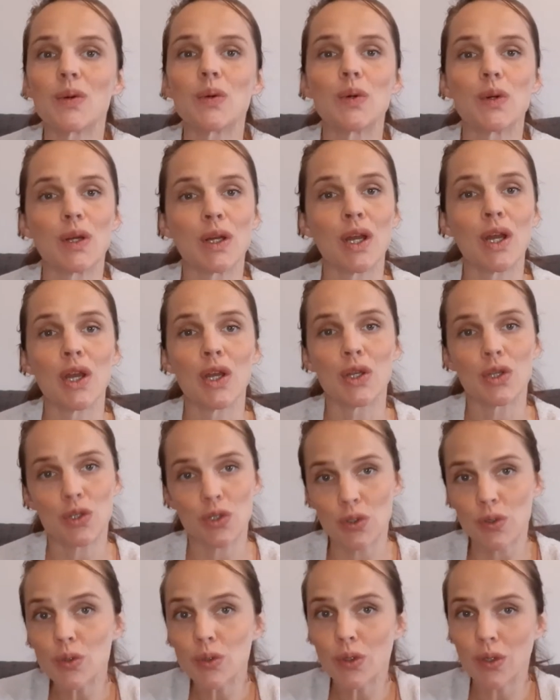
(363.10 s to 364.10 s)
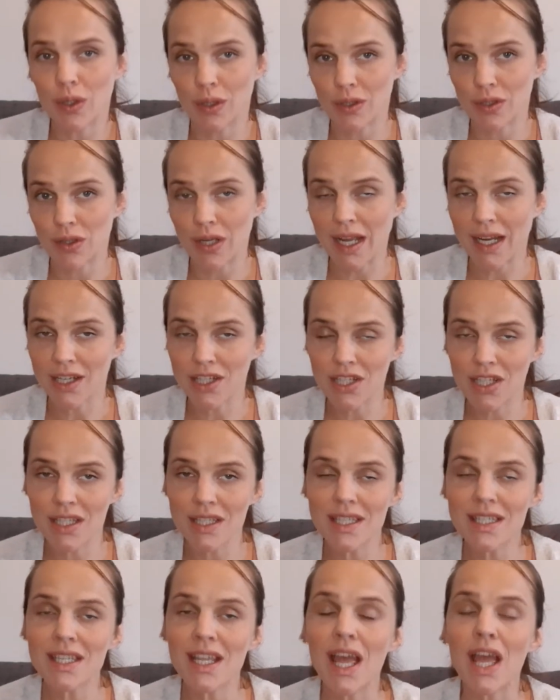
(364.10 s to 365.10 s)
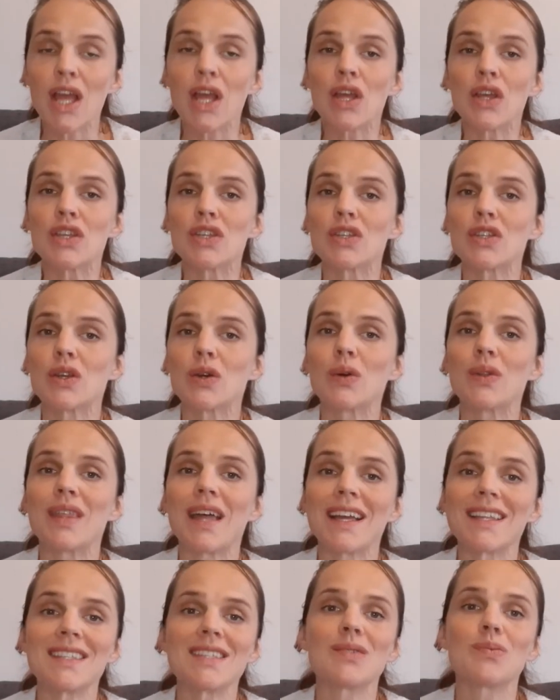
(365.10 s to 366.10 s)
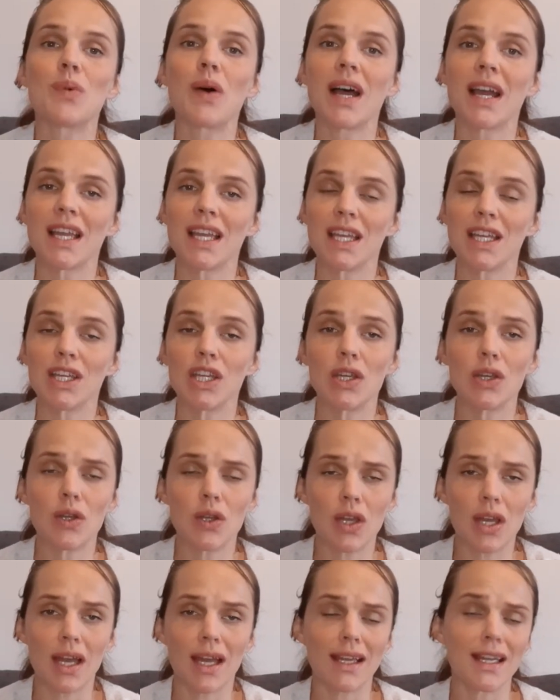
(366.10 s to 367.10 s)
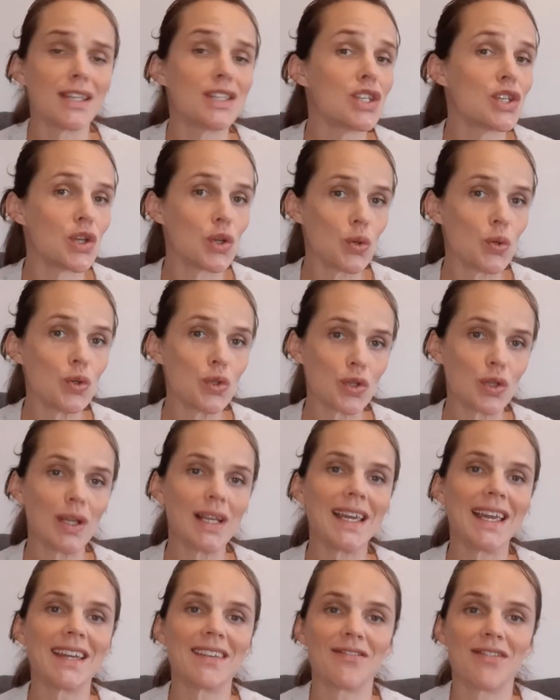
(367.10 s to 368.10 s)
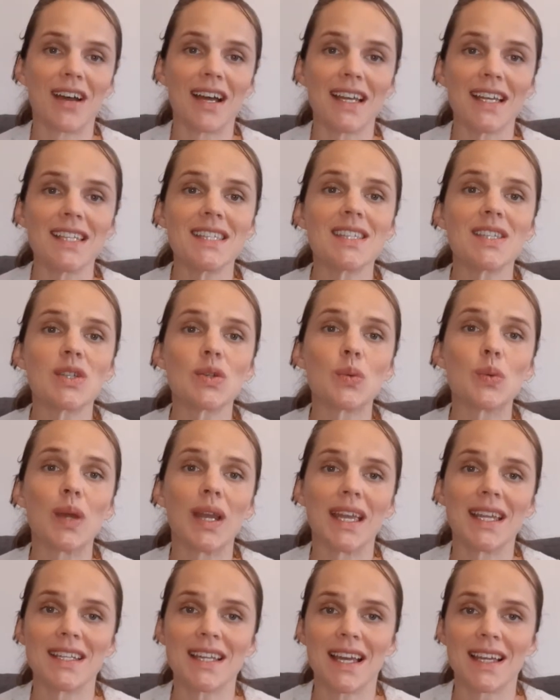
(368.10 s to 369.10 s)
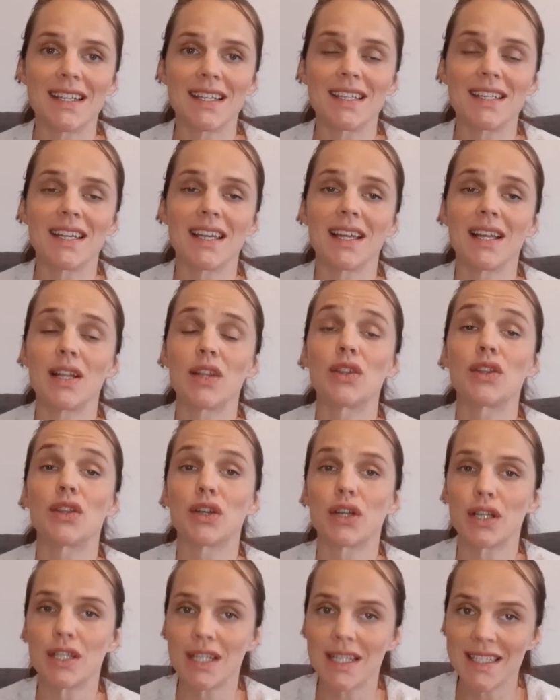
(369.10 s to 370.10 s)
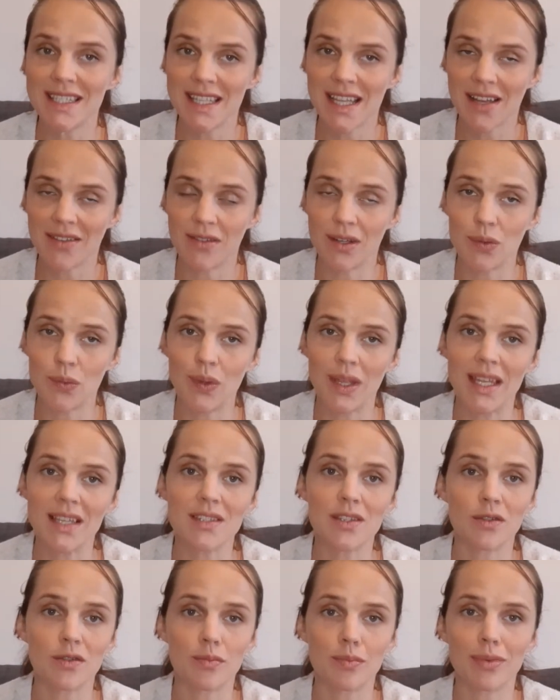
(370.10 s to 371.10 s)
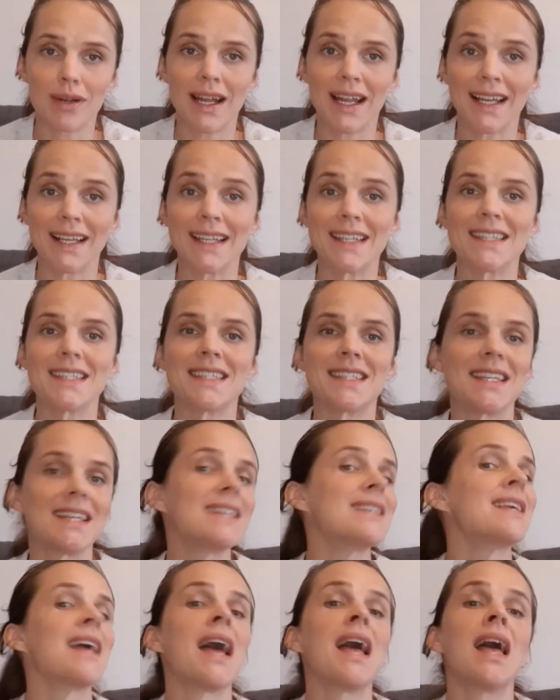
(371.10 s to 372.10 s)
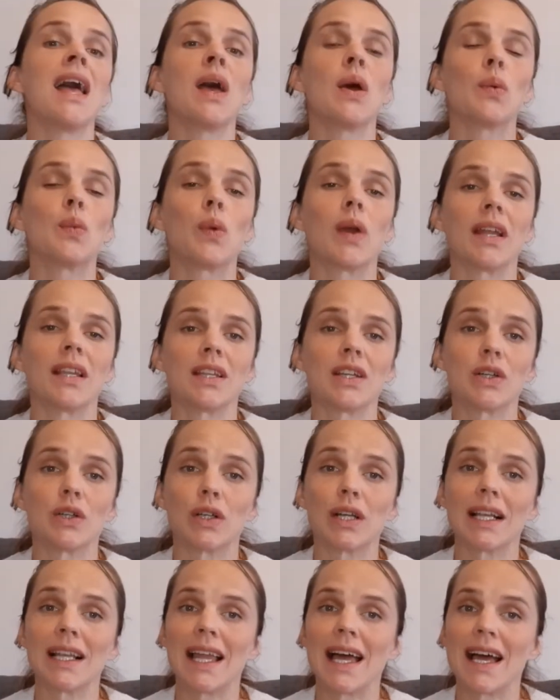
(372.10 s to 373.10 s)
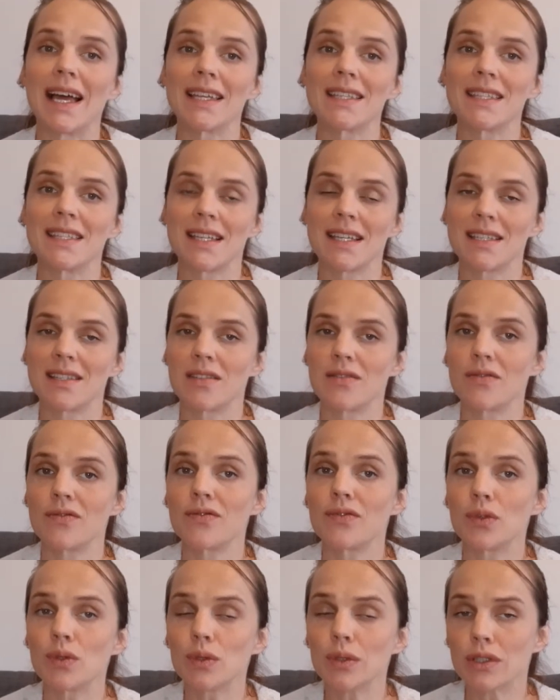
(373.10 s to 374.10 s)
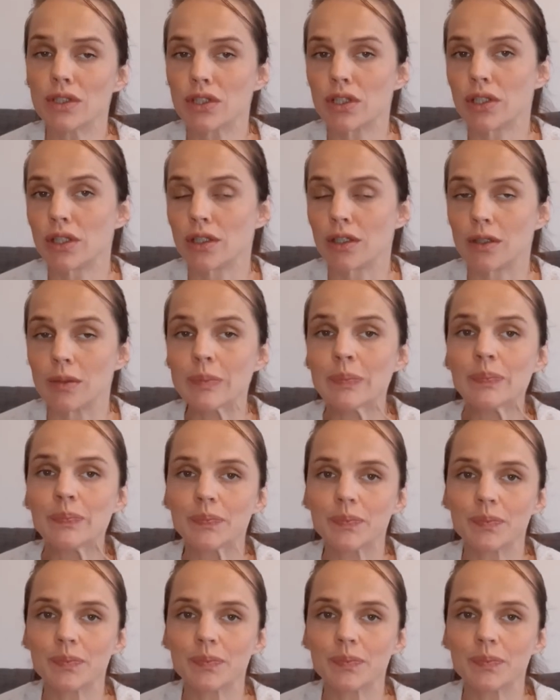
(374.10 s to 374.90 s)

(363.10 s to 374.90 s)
or true contractions. So that's why you, it's usually advised to wait until 37 weeks of pregnancy when you're classed as full term